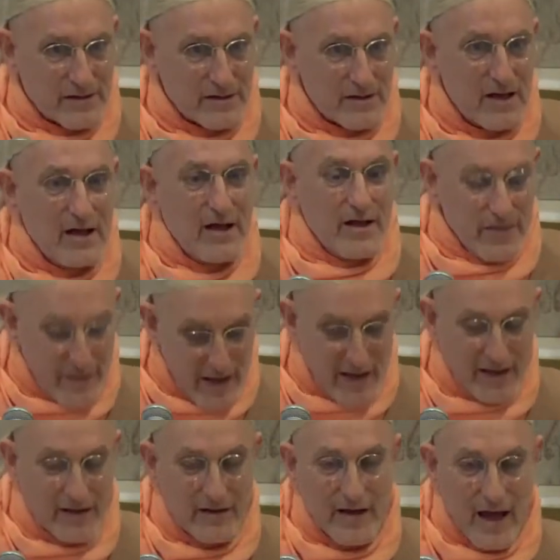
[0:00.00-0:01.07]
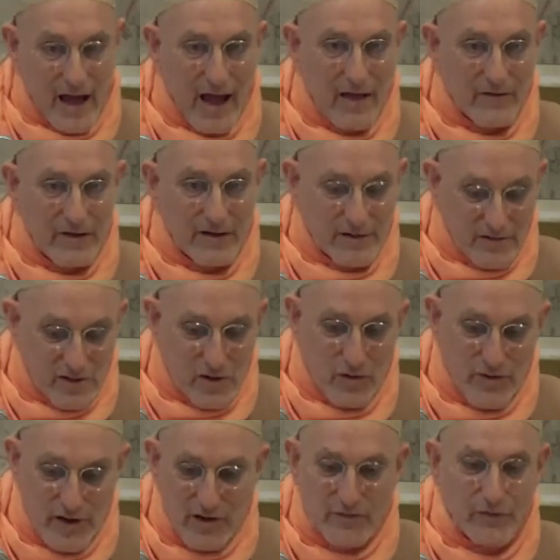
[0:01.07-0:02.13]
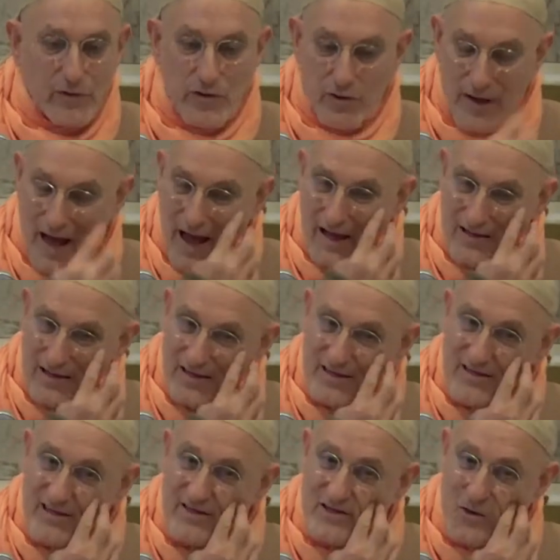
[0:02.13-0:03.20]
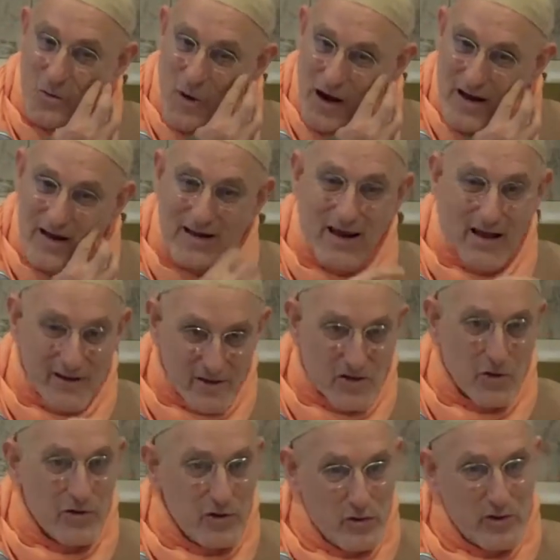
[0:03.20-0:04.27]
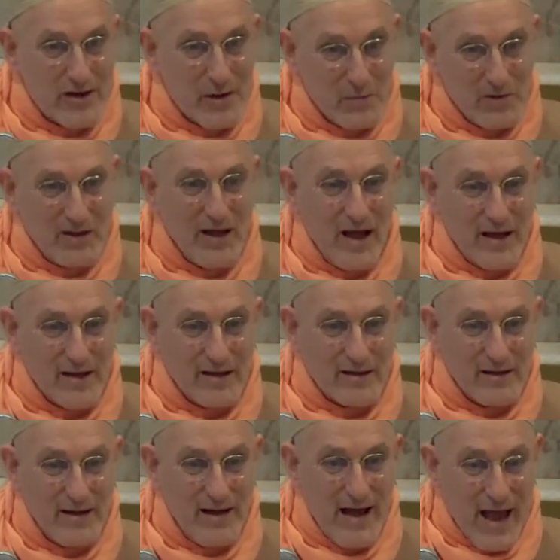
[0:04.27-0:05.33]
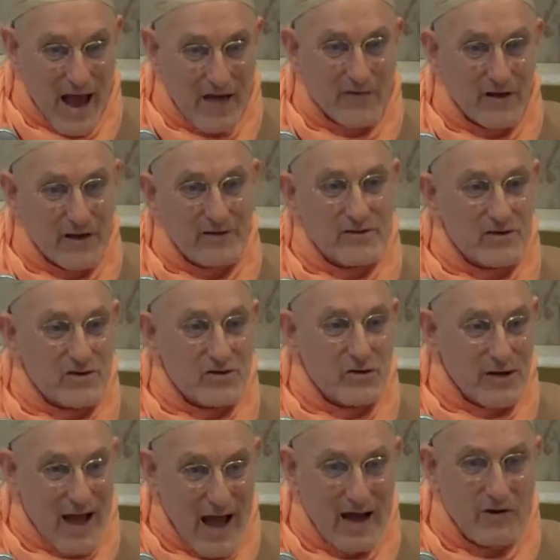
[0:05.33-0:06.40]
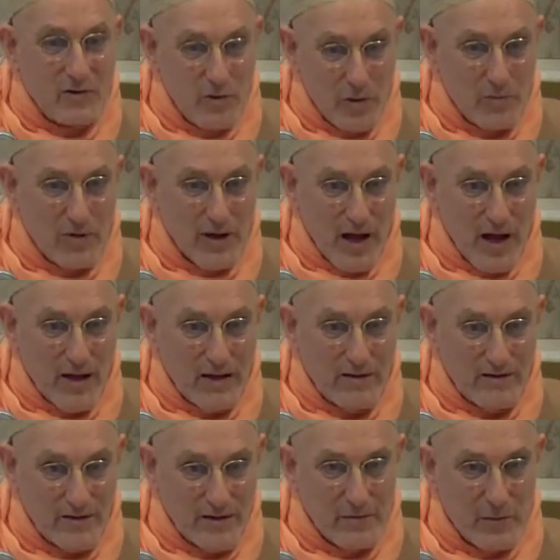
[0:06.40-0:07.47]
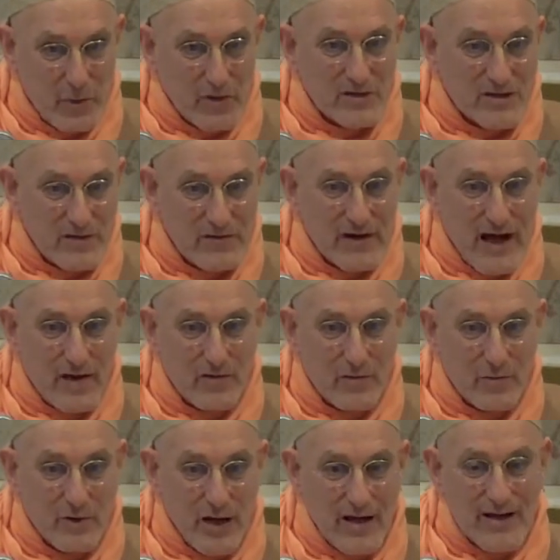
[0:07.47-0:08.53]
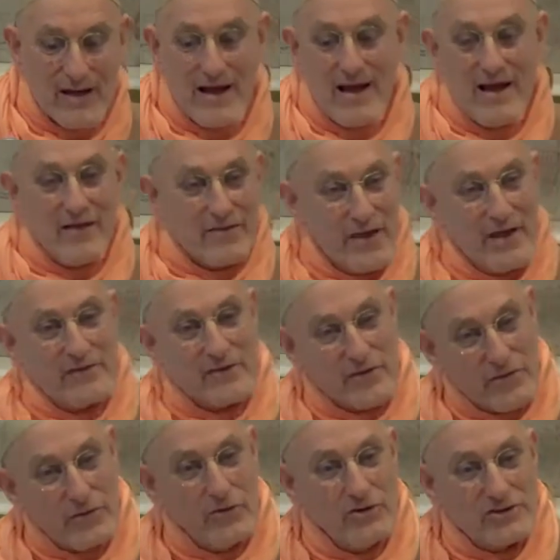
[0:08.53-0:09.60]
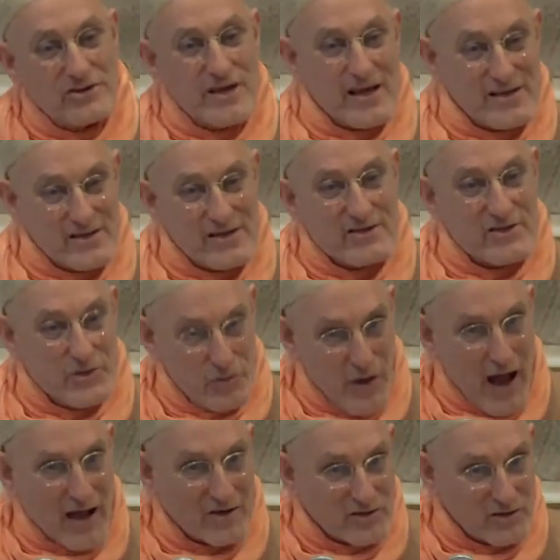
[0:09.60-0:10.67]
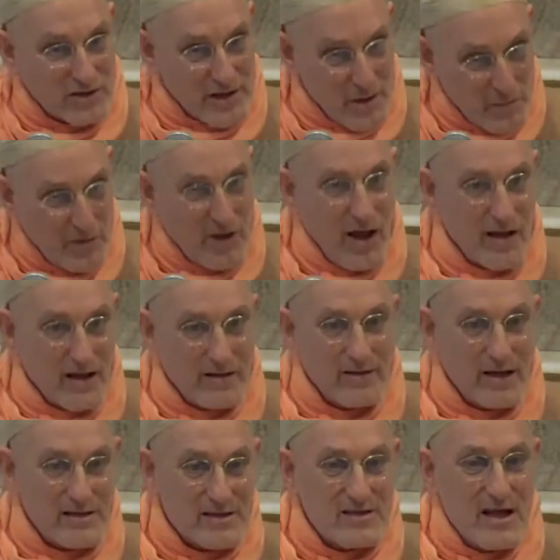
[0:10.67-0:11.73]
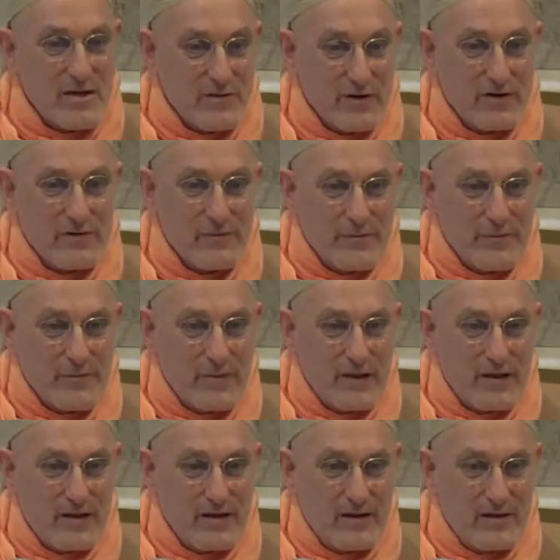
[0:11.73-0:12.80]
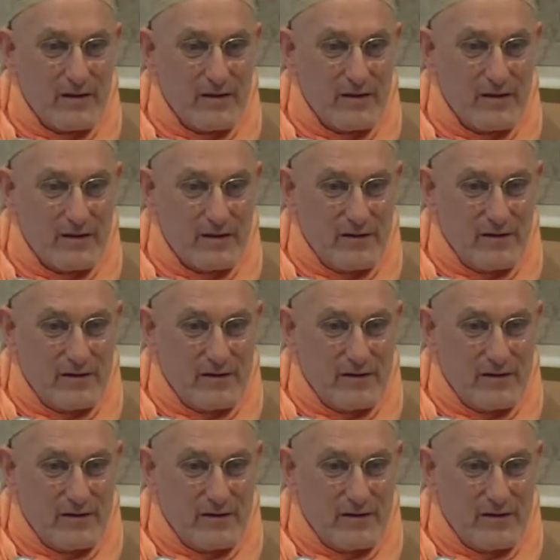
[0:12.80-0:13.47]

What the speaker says: Yes. Yes. Then having, so therefore you'll ask in such a way so that you can apply it. Having understood how to apply it, the importance of it and how to apply it, then the third stage is you actually apply it. That's seva.